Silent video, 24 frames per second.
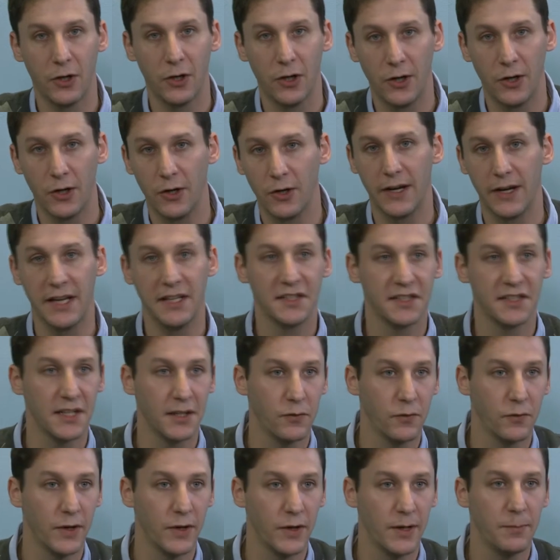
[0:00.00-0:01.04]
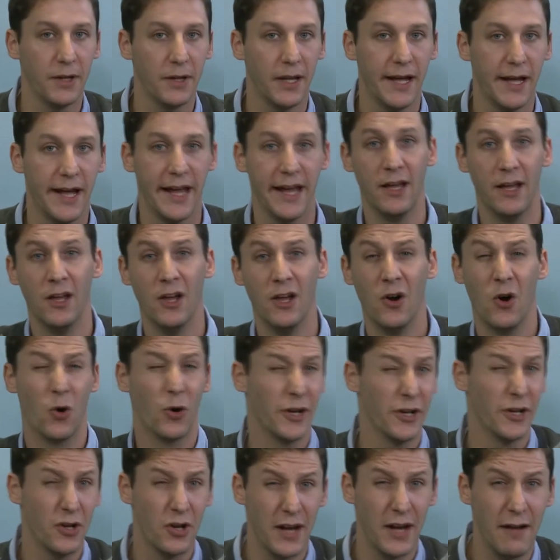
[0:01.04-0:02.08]
for instant replay,
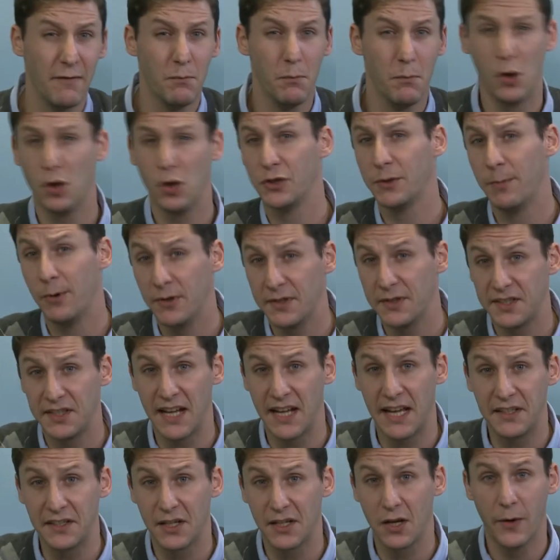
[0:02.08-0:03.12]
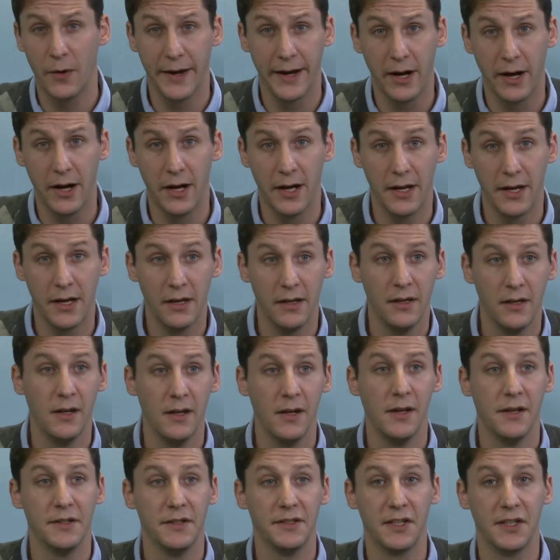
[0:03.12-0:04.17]
or you could have multiple sets going on.
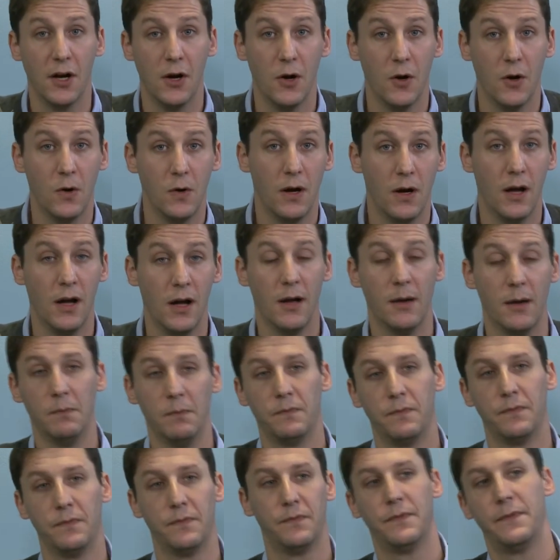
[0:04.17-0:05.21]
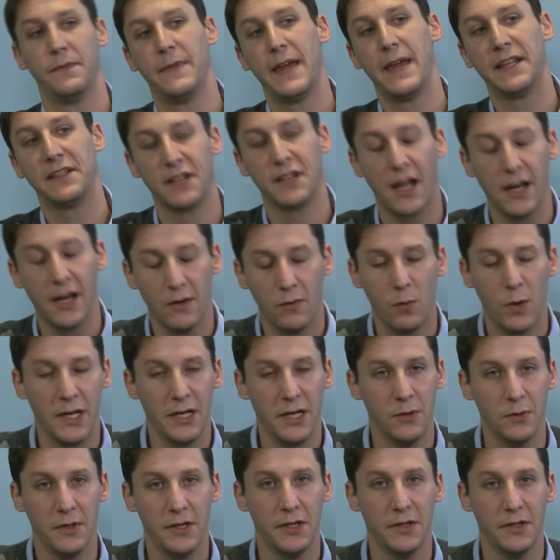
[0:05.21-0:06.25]
So that's kind of
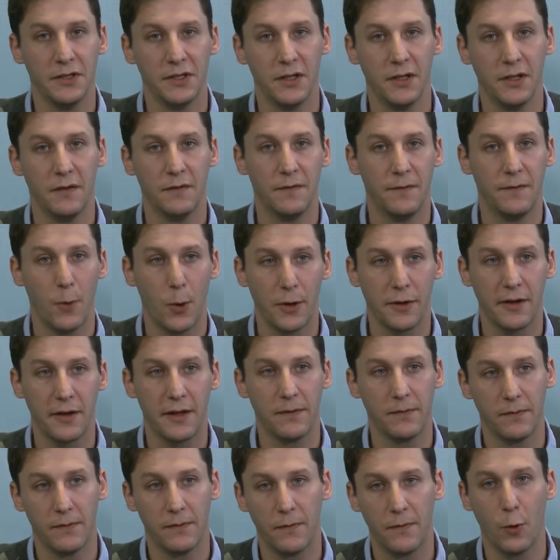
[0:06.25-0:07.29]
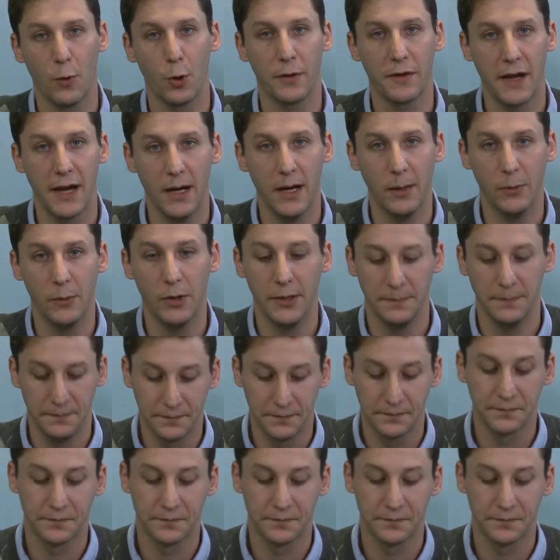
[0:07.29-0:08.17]
when you would use a fourth camera.